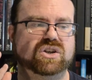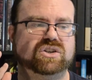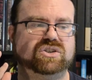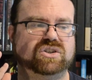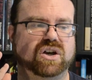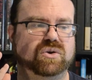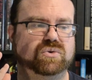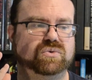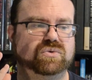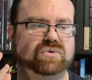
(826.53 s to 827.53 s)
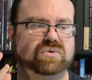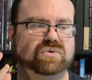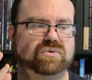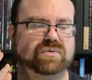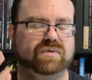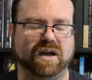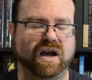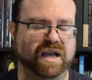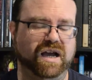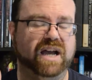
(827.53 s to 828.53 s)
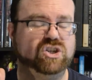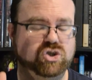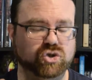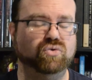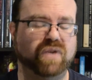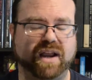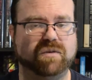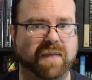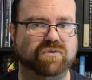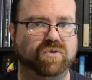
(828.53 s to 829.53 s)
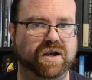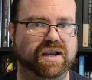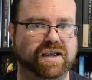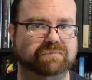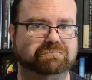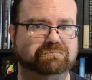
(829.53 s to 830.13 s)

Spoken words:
So I do recommend reading it.